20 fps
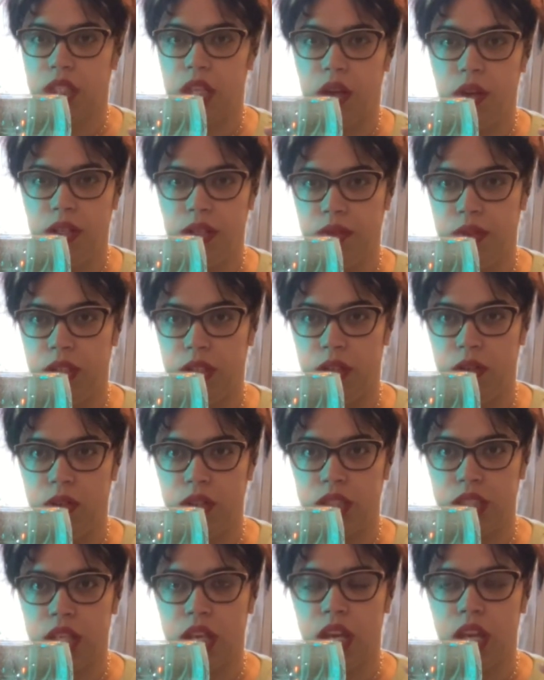out in a really
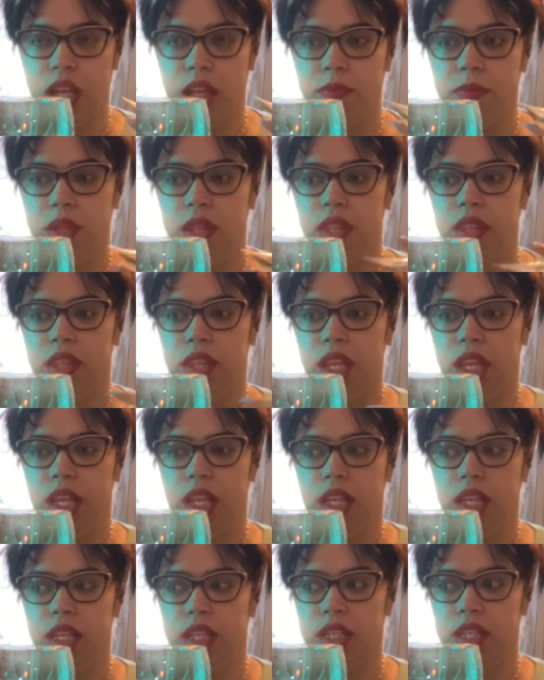long time,
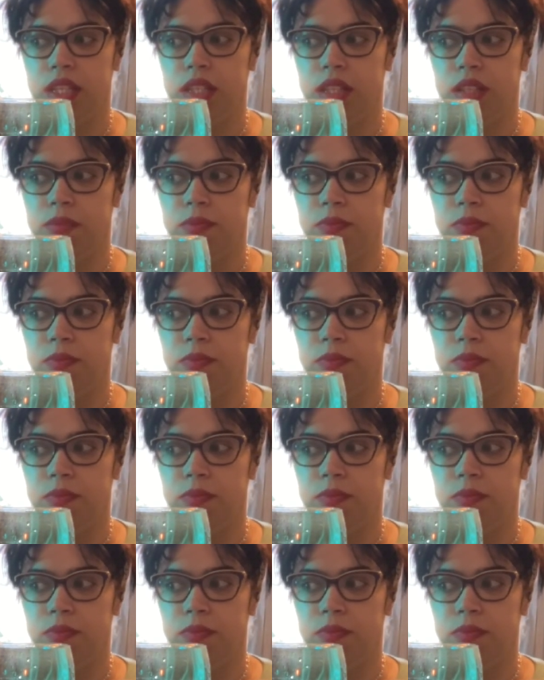they